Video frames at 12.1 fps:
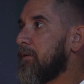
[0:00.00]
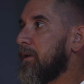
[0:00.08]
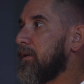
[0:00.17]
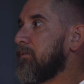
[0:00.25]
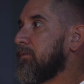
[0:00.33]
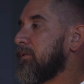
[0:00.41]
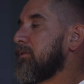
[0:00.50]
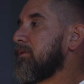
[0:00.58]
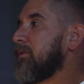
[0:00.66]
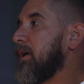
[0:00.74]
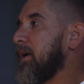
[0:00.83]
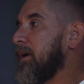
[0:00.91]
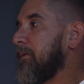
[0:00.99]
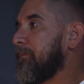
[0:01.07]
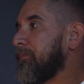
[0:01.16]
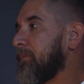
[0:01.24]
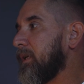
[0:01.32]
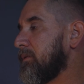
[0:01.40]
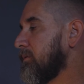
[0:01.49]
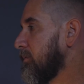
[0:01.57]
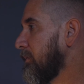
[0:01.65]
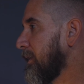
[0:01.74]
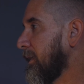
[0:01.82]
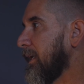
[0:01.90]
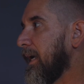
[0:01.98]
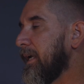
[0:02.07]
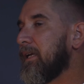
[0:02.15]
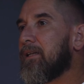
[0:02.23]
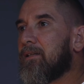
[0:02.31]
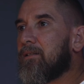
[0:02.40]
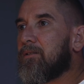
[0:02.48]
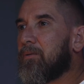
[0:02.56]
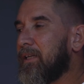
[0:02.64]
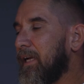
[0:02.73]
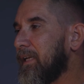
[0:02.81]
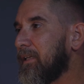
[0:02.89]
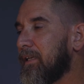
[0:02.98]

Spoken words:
It was 28